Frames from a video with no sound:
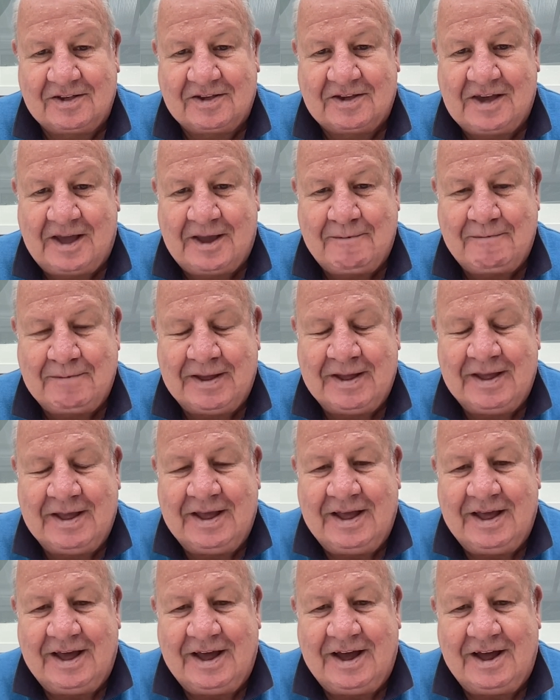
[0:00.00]
game,
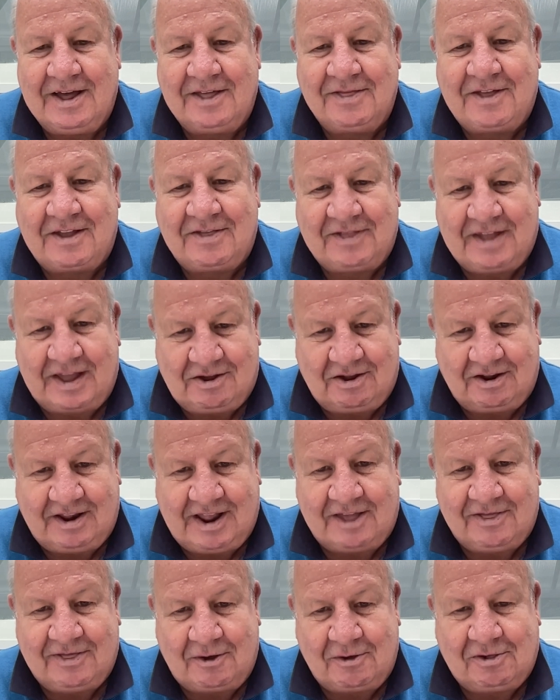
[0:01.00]
then they could
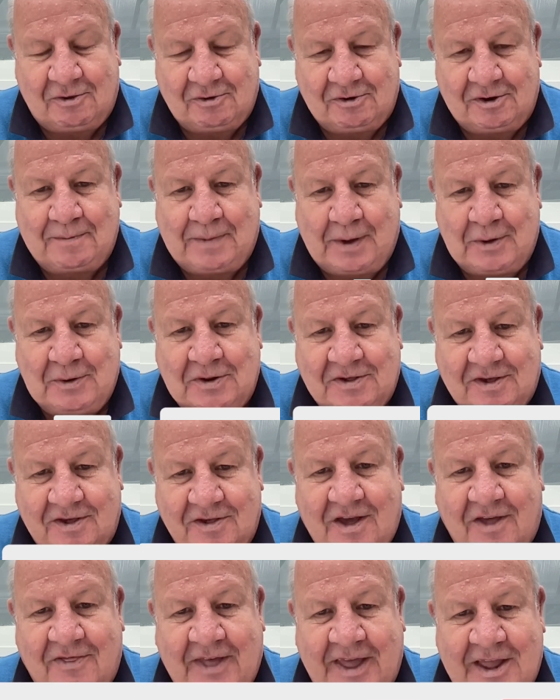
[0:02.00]
get those sort of bonuses.
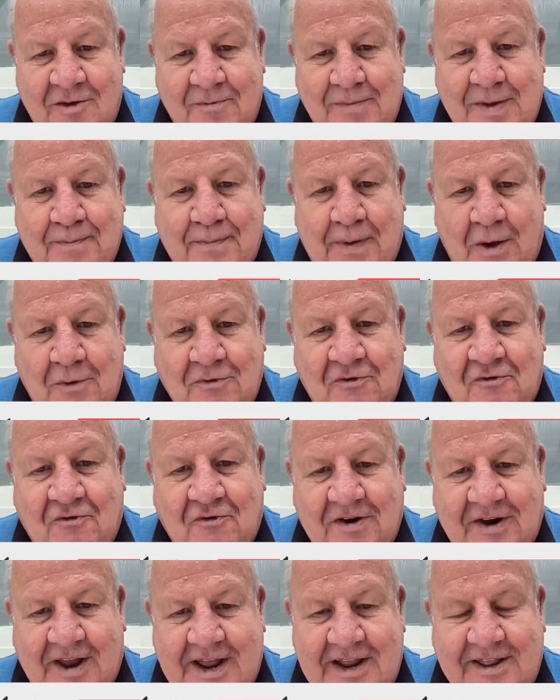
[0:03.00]
I think it'll be bonus
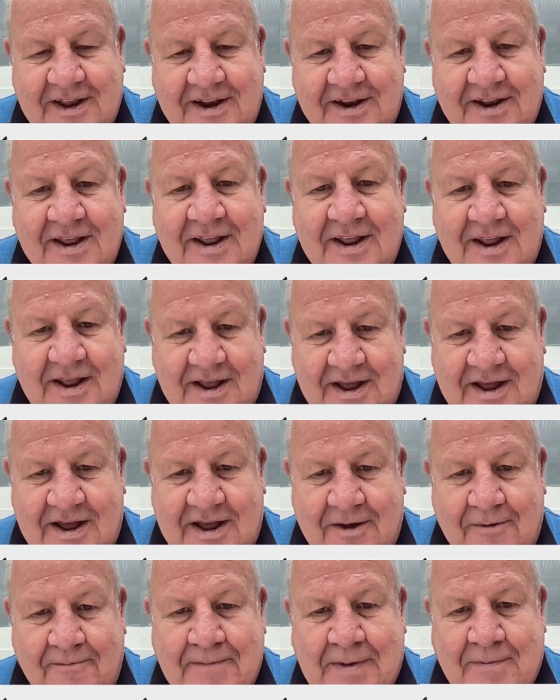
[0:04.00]
related,
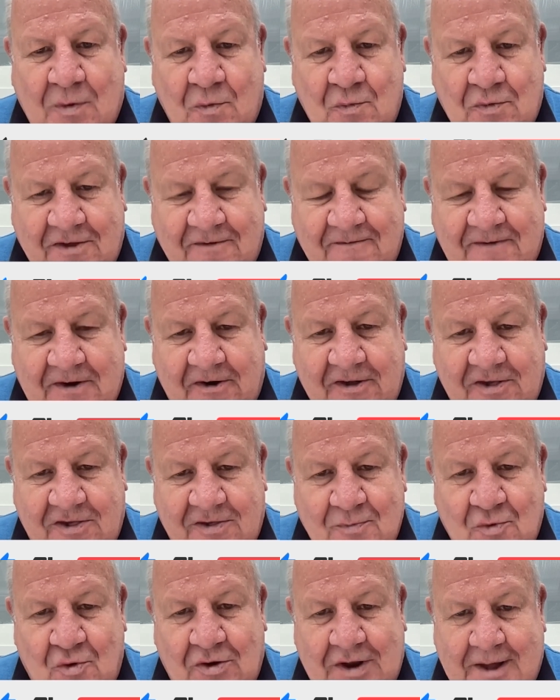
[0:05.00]
maybe with a very
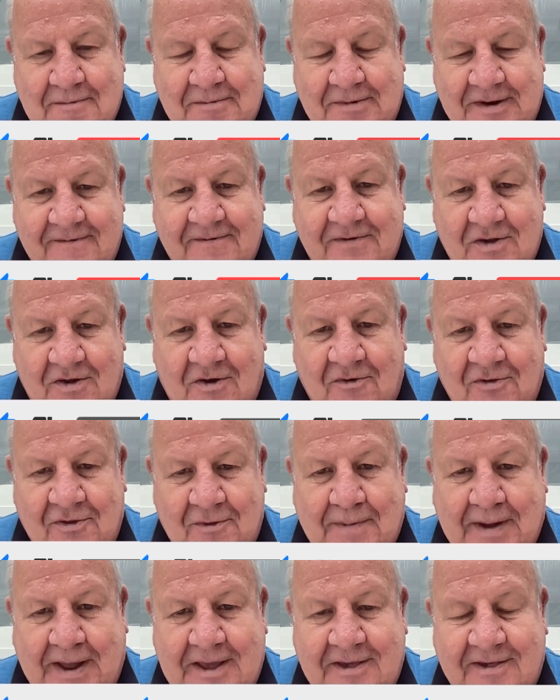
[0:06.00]
small uplift on the
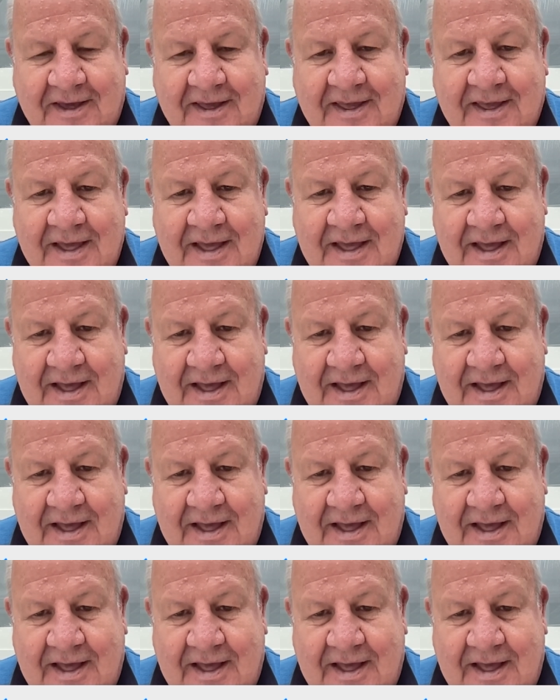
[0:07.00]
basic.